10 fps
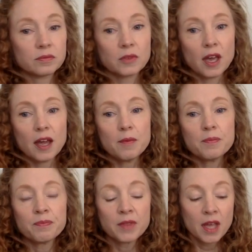Okay?
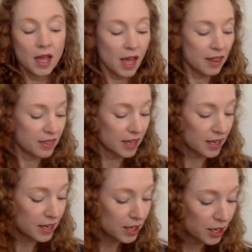And
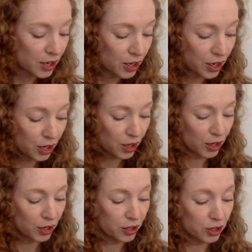then
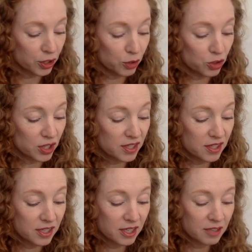you
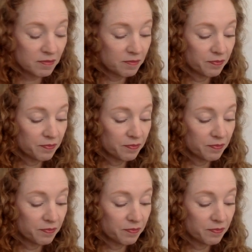just,